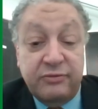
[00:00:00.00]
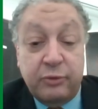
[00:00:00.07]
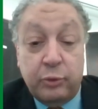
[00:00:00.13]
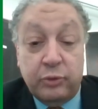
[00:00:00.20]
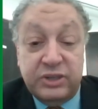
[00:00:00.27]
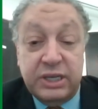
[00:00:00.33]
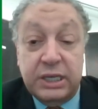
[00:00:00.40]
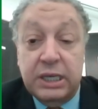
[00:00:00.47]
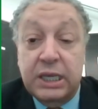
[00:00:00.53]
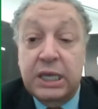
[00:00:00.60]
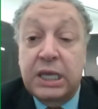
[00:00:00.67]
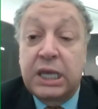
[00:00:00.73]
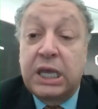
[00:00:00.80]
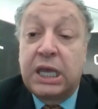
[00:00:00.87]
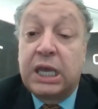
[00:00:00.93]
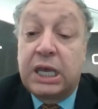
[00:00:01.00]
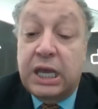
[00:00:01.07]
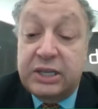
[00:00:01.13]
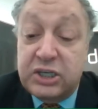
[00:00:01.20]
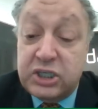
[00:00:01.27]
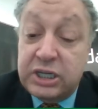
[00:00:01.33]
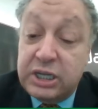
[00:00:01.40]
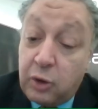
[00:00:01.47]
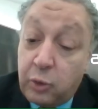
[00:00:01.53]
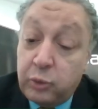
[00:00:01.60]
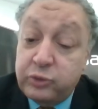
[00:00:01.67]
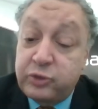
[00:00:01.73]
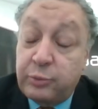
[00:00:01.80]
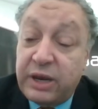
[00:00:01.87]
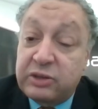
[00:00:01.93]
Additionally, also by
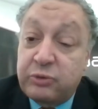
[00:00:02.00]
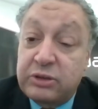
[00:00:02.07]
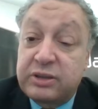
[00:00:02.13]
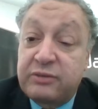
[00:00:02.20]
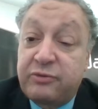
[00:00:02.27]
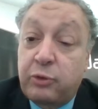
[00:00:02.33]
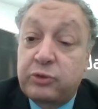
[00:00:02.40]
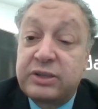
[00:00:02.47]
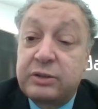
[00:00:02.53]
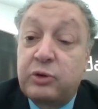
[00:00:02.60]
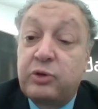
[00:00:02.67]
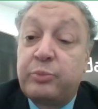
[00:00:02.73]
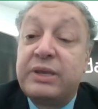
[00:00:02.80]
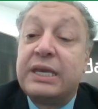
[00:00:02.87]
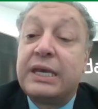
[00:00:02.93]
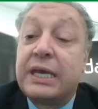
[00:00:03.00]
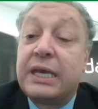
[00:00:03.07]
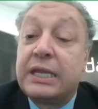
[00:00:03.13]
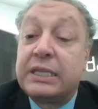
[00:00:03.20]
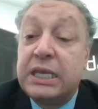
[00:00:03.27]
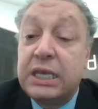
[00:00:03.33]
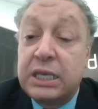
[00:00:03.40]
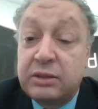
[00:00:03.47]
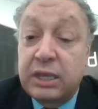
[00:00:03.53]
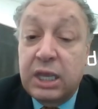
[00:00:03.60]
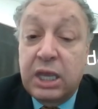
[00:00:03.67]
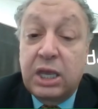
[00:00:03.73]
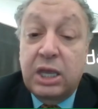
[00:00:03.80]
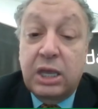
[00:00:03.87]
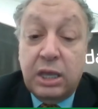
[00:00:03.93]
2040, there will be a need
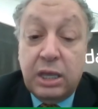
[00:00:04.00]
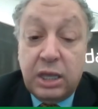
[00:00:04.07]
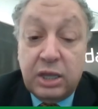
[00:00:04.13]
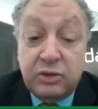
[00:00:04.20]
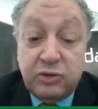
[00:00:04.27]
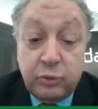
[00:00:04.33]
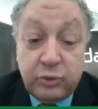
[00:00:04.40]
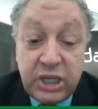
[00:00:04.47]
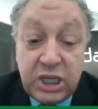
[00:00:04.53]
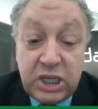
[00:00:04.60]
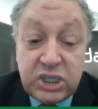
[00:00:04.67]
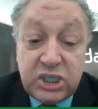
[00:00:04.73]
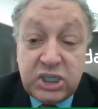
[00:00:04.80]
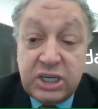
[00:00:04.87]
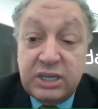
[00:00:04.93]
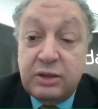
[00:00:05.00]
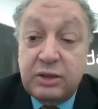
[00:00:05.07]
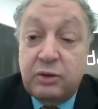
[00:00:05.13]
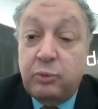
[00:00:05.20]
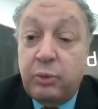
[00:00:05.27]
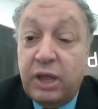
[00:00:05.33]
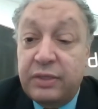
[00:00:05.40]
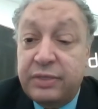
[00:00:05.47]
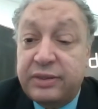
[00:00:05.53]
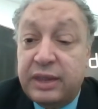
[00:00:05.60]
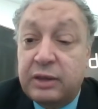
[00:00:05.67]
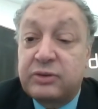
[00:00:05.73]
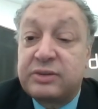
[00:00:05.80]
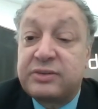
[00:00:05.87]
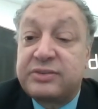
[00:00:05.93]
to reach
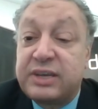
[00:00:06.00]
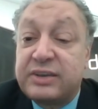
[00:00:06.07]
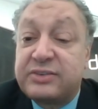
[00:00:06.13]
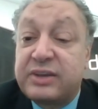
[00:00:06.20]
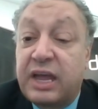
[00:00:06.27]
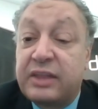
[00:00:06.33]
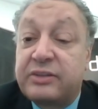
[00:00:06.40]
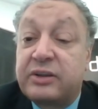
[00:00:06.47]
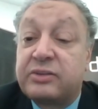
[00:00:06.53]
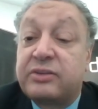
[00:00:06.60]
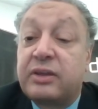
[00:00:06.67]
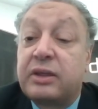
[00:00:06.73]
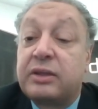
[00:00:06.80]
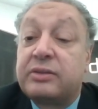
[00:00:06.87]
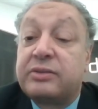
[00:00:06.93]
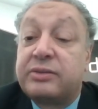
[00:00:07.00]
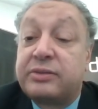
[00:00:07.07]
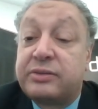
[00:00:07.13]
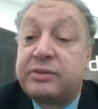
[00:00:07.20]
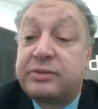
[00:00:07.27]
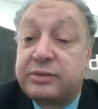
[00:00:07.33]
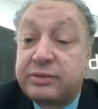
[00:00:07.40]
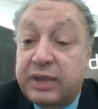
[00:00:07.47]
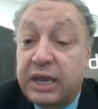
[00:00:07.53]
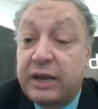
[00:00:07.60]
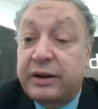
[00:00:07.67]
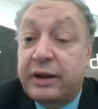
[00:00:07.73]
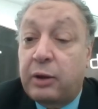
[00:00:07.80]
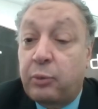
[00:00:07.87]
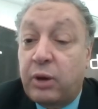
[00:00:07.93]
1,600
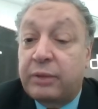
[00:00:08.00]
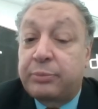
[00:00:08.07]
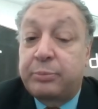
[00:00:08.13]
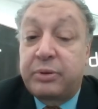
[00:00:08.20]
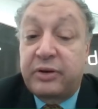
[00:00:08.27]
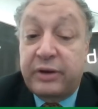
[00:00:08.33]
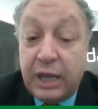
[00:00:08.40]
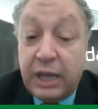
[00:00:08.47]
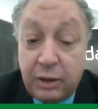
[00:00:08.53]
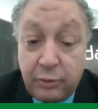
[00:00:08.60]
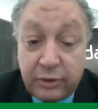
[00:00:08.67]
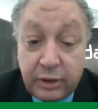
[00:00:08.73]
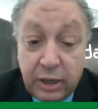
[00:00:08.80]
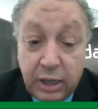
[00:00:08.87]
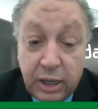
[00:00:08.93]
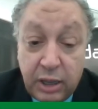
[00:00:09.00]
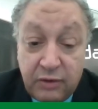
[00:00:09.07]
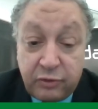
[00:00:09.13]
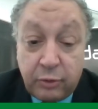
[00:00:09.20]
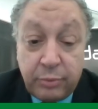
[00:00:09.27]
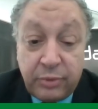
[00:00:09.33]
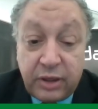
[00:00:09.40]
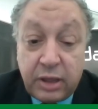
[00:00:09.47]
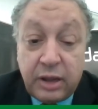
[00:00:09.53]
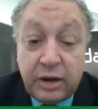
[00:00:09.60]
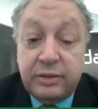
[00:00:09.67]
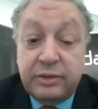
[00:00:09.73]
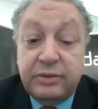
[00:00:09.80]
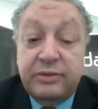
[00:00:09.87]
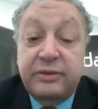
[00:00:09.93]
terawatt per hour from the
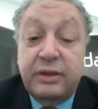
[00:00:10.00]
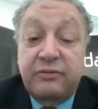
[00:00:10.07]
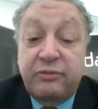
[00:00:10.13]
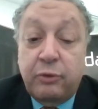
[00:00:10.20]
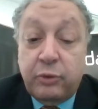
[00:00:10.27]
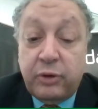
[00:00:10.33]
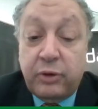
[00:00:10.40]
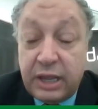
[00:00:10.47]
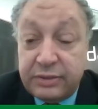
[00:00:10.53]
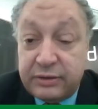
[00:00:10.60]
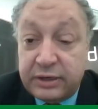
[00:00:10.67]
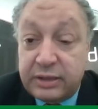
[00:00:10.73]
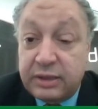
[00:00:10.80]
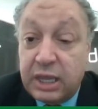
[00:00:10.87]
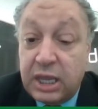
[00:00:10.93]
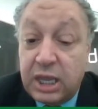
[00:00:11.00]
current 400.